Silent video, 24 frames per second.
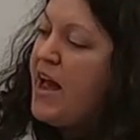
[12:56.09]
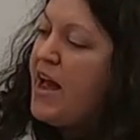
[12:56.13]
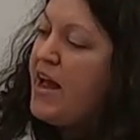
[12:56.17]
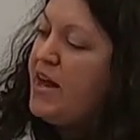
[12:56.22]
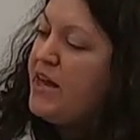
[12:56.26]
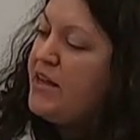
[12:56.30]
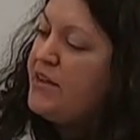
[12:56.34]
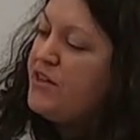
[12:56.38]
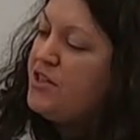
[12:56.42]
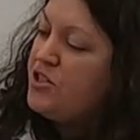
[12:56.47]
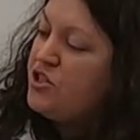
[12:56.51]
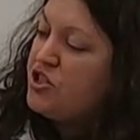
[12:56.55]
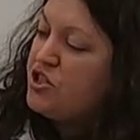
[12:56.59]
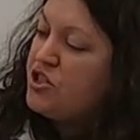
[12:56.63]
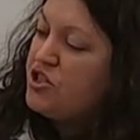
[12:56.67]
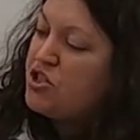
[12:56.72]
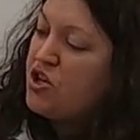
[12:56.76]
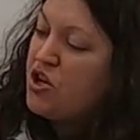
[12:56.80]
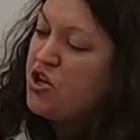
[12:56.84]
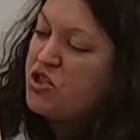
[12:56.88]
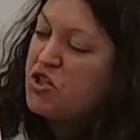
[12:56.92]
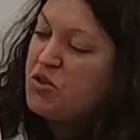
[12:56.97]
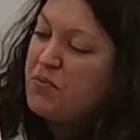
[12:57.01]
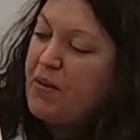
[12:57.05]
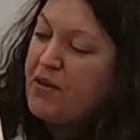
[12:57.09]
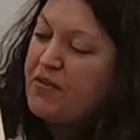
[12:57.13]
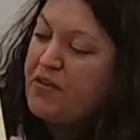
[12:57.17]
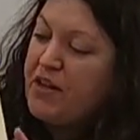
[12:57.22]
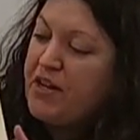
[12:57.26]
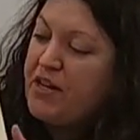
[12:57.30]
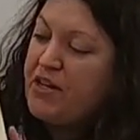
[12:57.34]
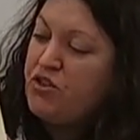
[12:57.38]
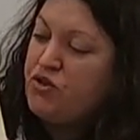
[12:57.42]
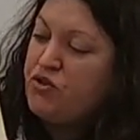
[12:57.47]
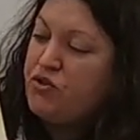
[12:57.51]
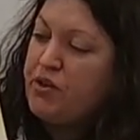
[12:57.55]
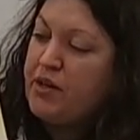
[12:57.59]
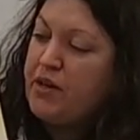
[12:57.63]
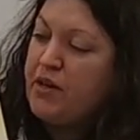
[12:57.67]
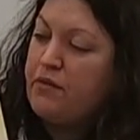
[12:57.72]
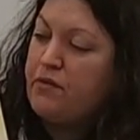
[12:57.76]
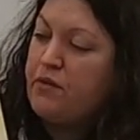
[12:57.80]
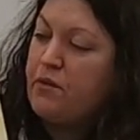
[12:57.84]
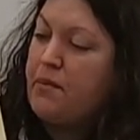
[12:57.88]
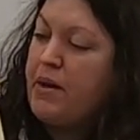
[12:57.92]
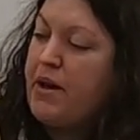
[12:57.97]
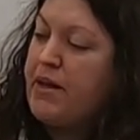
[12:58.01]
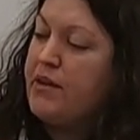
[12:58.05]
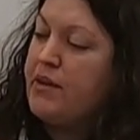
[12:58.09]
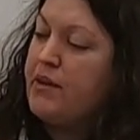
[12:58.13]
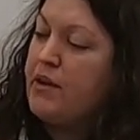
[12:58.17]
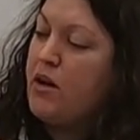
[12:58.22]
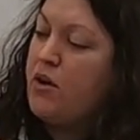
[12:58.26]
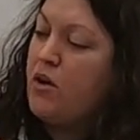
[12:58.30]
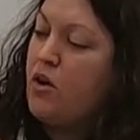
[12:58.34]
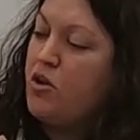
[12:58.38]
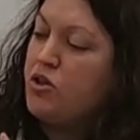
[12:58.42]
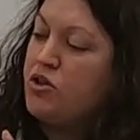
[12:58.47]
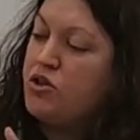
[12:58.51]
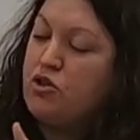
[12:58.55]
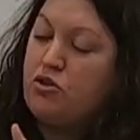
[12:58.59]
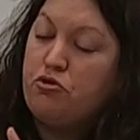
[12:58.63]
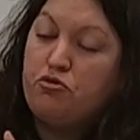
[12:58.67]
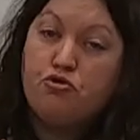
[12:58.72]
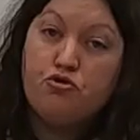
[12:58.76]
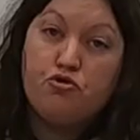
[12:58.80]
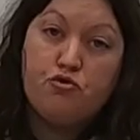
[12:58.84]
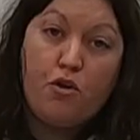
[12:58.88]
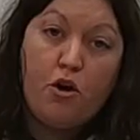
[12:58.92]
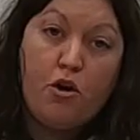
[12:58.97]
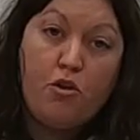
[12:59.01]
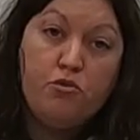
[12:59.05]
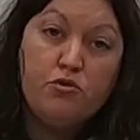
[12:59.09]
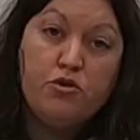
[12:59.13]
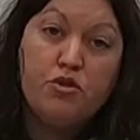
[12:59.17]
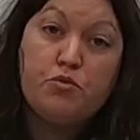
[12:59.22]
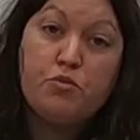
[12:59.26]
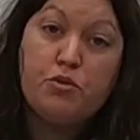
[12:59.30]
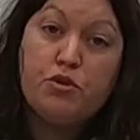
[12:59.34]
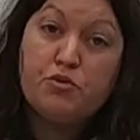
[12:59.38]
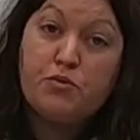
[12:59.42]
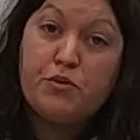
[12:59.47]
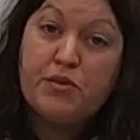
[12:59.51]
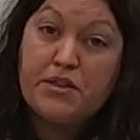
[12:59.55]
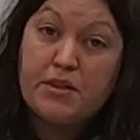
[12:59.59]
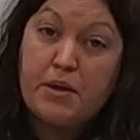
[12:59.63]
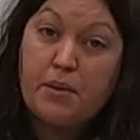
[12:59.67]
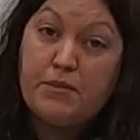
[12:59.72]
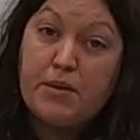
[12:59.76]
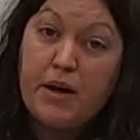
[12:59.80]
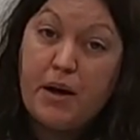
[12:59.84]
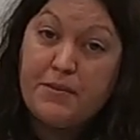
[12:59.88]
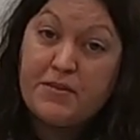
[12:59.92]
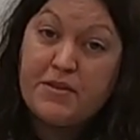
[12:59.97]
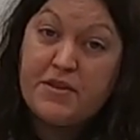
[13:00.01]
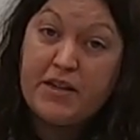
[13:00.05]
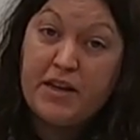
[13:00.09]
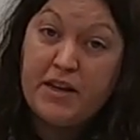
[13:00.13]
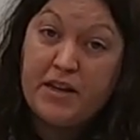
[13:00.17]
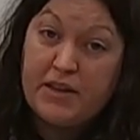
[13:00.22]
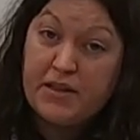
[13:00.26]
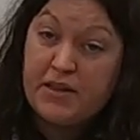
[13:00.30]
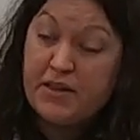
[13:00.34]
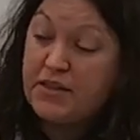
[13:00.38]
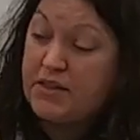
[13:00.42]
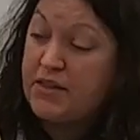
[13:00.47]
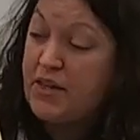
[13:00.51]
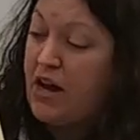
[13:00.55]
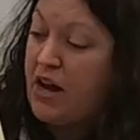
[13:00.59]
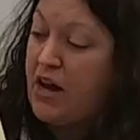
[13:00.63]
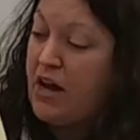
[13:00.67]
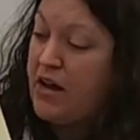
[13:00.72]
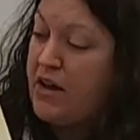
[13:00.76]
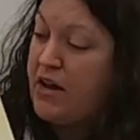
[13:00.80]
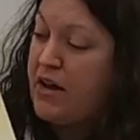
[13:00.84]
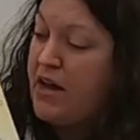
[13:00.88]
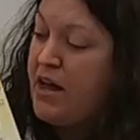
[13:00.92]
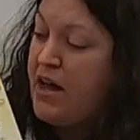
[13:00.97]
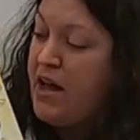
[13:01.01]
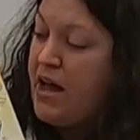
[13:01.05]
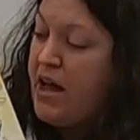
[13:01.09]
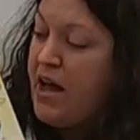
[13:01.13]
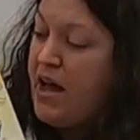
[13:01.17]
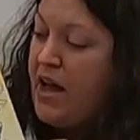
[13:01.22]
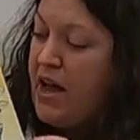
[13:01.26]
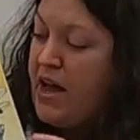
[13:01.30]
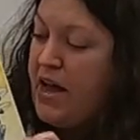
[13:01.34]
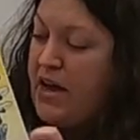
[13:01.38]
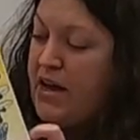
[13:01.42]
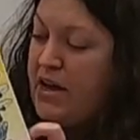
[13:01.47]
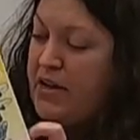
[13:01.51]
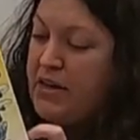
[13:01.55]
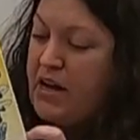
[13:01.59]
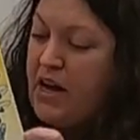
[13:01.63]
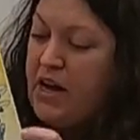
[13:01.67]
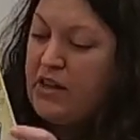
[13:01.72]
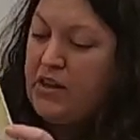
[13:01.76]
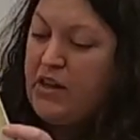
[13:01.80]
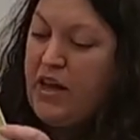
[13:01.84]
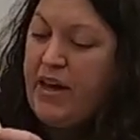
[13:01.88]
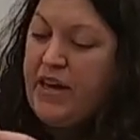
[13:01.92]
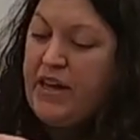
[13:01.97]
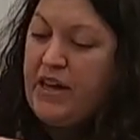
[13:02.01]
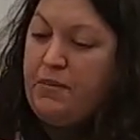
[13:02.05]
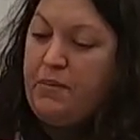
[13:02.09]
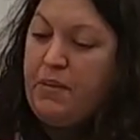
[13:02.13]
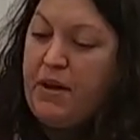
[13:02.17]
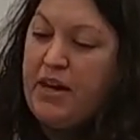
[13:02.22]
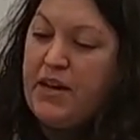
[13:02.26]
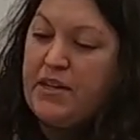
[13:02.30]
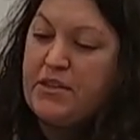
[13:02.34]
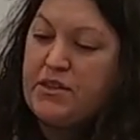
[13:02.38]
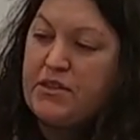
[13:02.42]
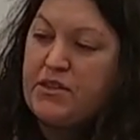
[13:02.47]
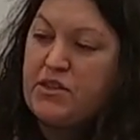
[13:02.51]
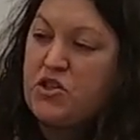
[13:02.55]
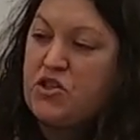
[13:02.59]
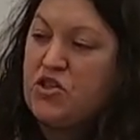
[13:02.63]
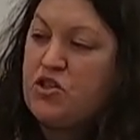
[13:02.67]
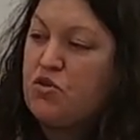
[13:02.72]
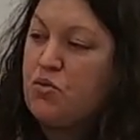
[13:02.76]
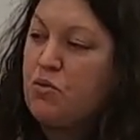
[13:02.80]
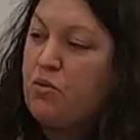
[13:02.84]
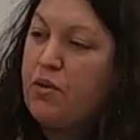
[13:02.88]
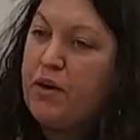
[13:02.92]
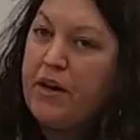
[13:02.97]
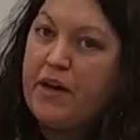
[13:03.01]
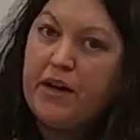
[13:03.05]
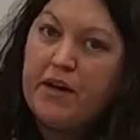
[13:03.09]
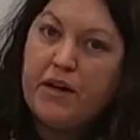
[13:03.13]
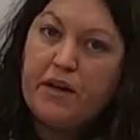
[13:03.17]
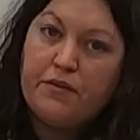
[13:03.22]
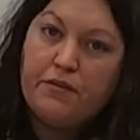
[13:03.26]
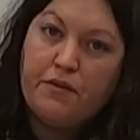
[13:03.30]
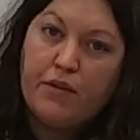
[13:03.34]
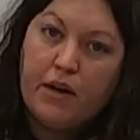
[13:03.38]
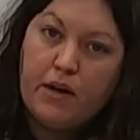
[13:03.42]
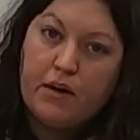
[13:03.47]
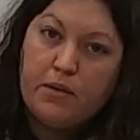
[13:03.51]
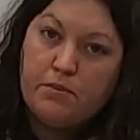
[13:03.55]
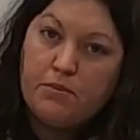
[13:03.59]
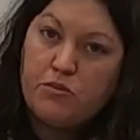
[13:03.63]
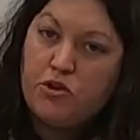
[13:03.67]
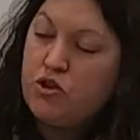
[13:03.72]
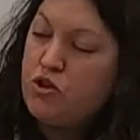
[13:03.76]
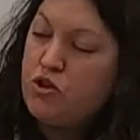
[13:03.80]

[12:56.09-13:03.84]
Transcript: And this just talks about the history of them and also drones, which we sometimes see in the sky. And I like it because it's a story of um,